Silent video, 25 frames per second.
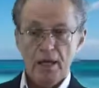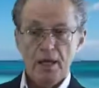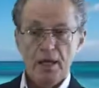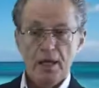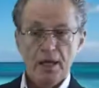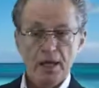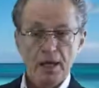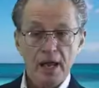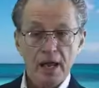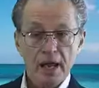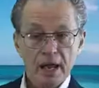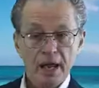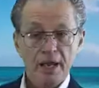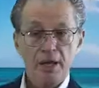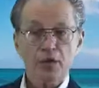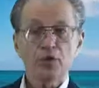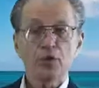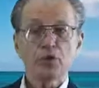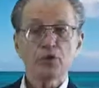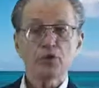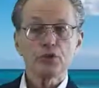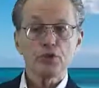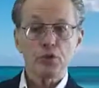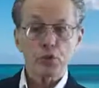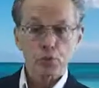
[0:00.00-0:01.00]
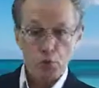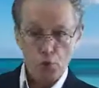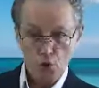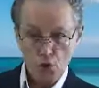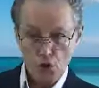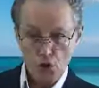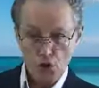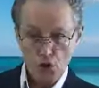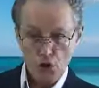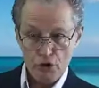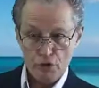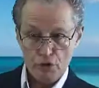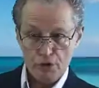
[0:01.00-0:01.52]
In Hegel's
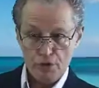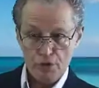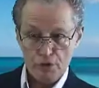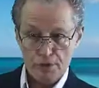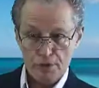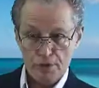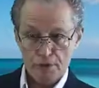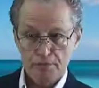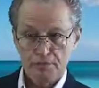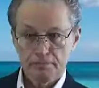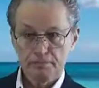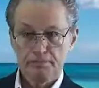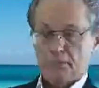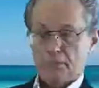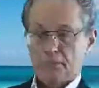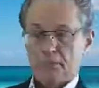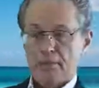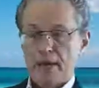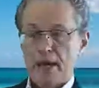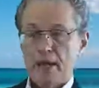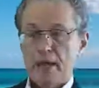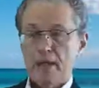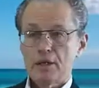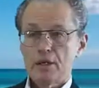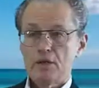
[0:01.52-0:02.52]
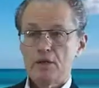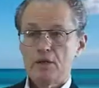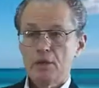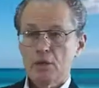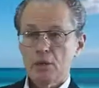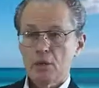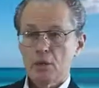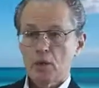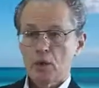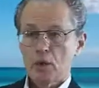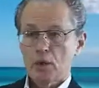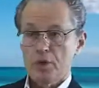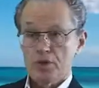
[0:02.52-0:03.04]
words, page
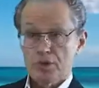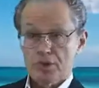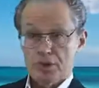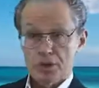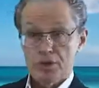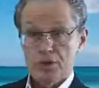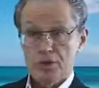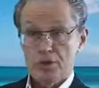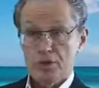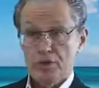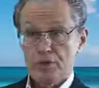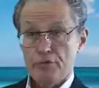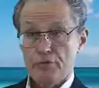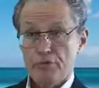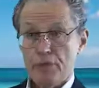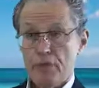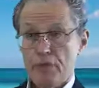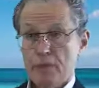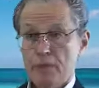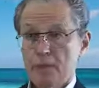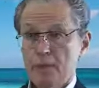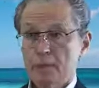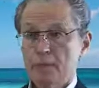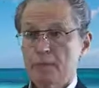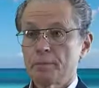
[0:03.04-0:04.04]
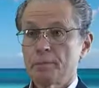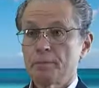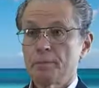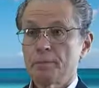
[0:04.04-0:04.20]
163,